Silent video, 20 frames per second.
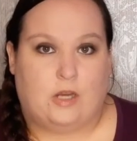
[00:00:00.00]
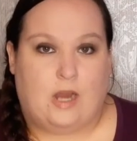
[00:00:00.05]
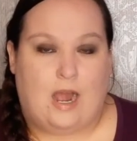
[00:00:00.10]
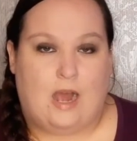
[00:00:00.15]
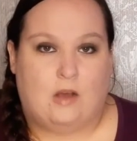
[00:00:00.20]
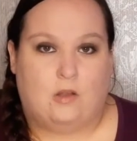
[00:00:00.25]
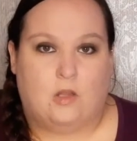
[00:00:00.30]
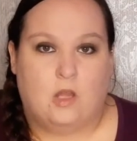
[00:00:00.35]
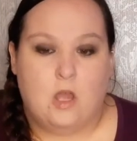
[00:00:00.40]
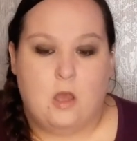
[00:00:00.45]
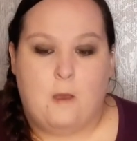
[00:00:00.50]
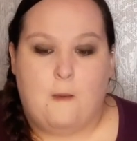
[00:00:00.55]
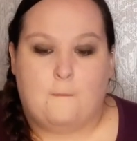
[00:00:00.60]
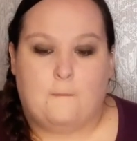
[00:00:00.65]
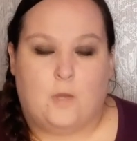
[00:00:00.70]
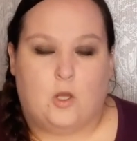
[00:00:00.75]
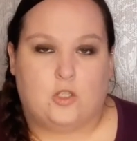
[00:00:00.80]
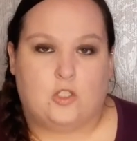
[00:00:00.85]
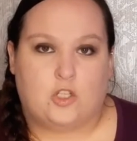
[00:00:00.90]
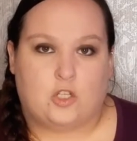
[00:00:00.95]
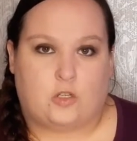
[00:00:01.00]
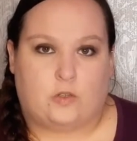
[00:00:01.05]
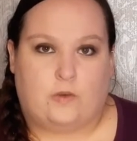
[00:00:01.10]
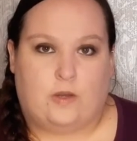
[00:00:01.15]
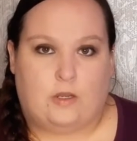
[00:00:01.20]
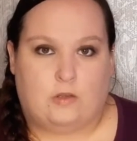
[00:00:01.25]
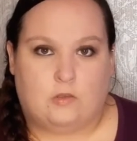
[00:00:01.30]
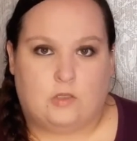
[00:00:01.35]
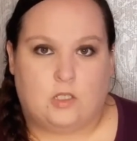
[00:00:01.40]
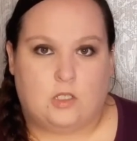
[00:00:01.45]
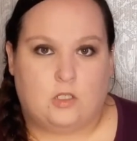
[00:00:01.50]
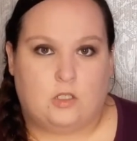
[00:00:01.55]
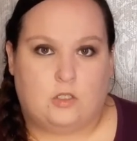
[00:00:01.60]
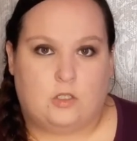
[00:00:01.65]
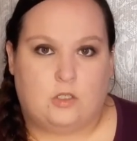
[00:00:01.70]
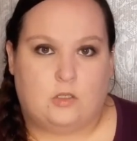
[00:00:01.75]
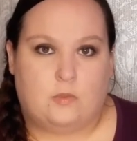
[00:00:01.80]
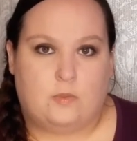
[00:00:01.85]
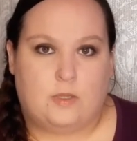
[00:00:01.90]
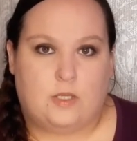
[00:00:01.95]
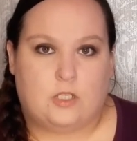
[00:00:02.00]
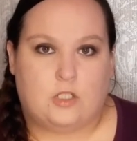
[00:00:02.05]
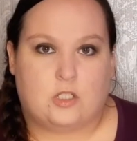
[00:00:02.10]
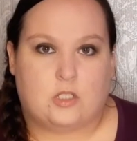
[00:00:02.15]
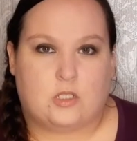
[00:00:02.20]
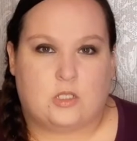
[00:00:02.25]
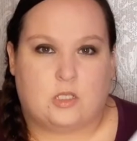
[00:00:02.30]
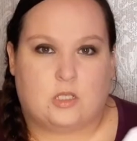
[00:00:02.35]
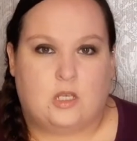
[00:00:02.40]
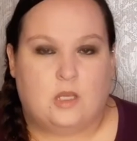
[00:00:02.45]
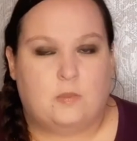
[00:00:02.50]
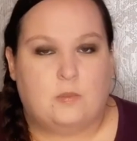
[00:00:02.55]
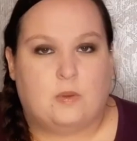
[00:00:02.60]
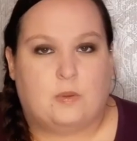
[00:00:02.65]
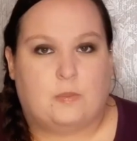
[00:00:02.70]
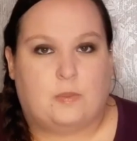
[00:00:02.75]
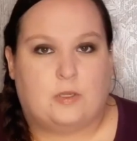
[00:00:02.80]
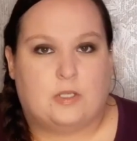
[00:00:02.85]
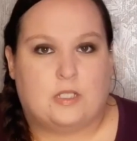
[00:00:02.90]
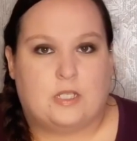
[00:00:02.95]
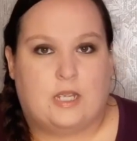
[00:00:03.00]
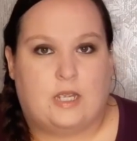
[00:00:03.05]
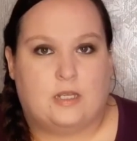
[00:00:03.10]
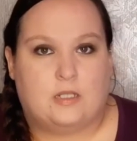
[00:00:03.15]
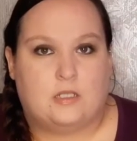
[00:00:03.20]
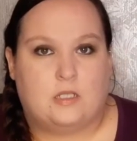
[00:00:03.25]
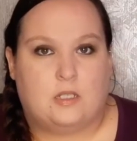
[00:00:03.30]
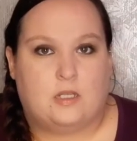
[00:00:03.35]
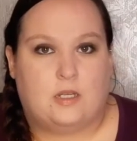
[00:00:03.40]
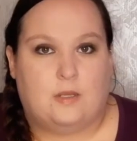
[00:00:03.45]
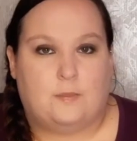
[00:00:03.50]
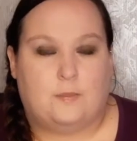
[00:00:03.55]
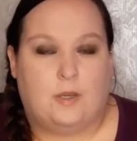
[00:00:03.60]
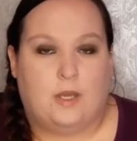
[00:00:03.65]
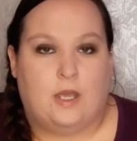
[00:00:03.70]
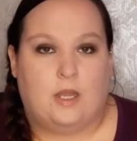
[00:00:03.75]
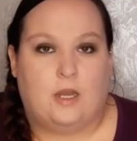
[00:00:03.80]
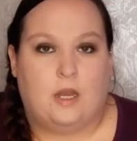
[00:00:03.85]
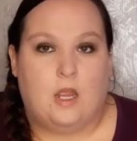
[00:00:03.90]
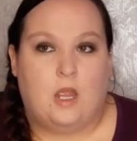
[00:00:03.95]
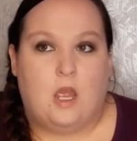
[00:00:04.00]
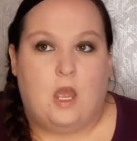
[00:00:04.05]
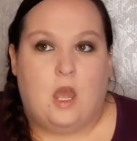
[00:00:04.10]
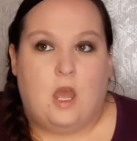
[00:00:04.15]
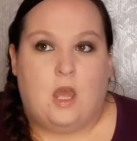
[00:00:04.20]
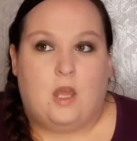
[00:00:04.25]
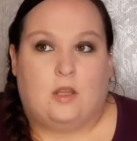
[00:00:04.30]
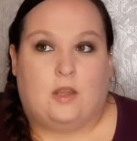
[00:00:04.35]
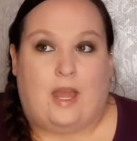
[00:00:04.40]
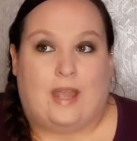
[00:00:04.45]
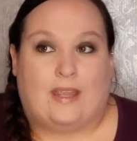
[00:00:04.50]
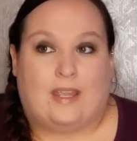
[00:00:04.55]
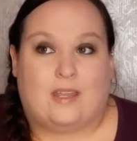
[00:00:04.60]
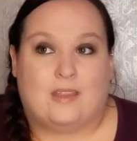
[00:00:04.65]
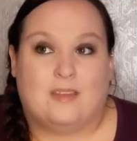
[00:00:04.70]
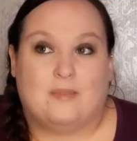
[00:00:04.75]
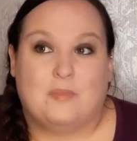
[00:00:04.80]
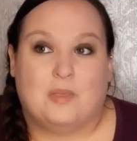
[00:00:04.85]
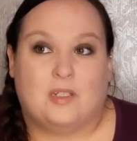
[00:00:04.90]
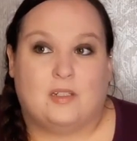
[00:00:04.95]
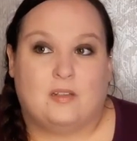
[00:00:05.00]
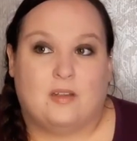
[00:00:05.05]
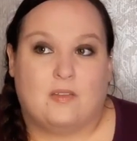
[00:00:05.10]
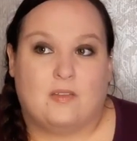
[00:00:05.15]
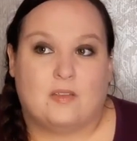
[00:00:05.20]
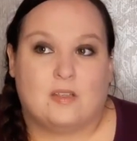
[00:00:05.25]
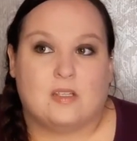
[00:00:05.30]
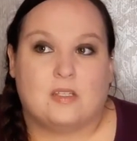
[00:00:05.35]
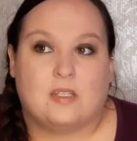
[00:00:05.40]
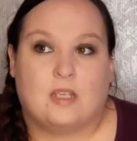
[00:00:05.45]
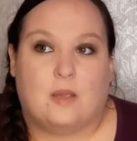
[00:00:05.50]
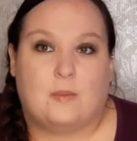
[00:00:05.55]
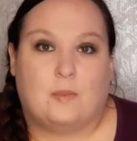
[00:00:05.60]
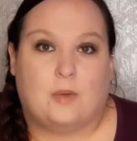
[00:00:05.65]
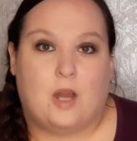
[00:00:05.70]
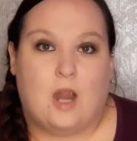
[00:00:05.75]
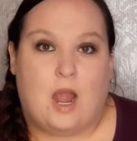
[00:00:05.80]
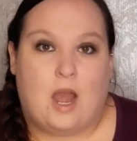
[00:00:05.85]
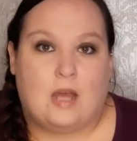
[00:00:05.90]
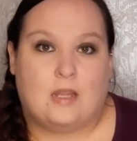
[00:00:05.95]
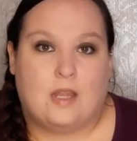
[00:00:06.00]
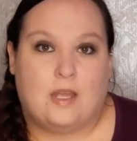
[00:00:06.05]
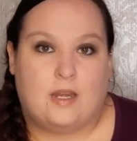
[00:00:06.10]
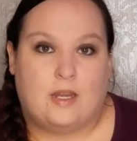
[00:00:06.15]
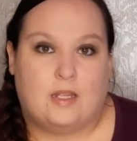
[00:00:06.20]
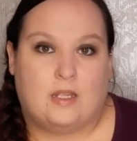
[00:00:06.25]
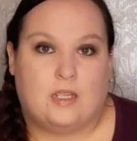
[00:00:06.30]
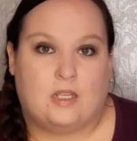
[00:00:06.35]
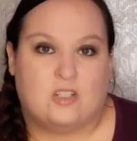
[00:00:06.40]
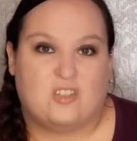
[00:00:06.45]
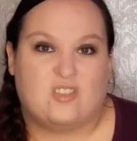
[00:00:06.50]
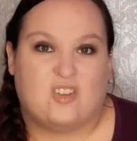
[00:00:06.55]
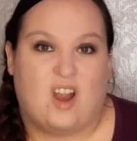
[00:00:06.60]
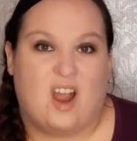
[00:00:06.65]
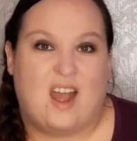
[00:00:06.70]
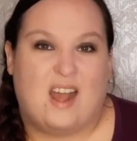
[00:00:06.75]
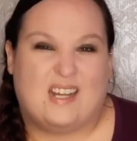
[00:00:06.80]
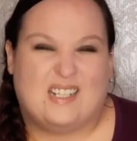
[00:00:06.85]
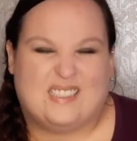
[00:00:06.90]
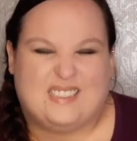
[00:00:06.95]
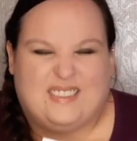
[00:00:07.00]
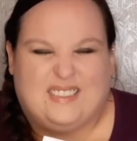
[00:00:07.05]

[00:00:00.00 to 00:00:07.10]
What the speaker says: I'll mulch around it a little bit just to keep it protected, but like in the middle of the summer, I let it get dry.